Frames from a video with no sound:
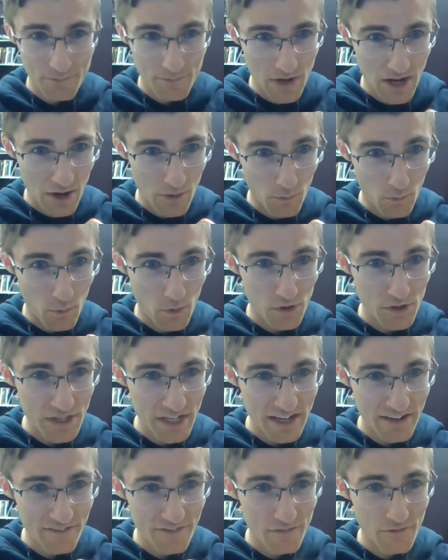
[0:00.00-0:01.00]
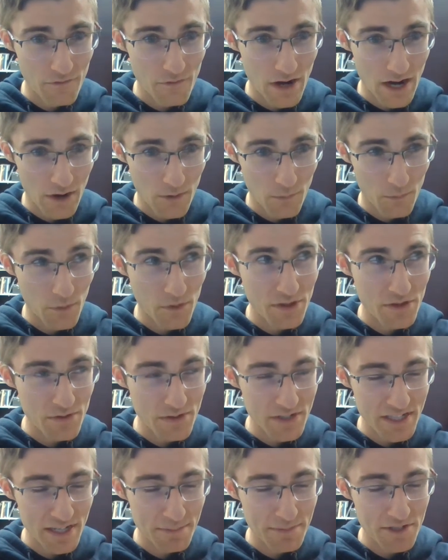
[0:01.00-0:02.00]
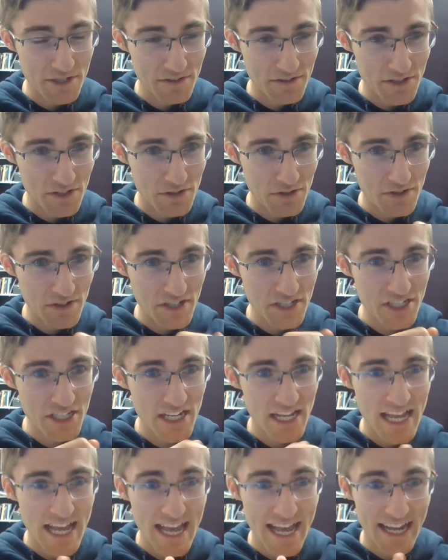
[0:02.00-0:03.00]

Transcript: Uh, worthy, uh, worthy reception of the Eucharist